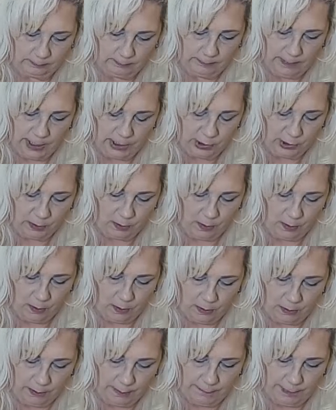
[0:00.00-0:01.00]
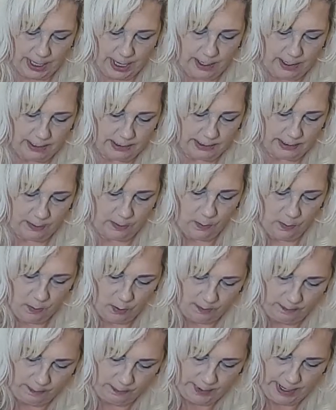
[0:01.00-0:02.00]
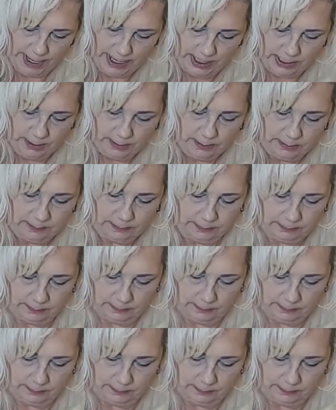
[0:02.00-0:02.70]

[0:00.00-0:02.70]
Make sure all of that is incorporated.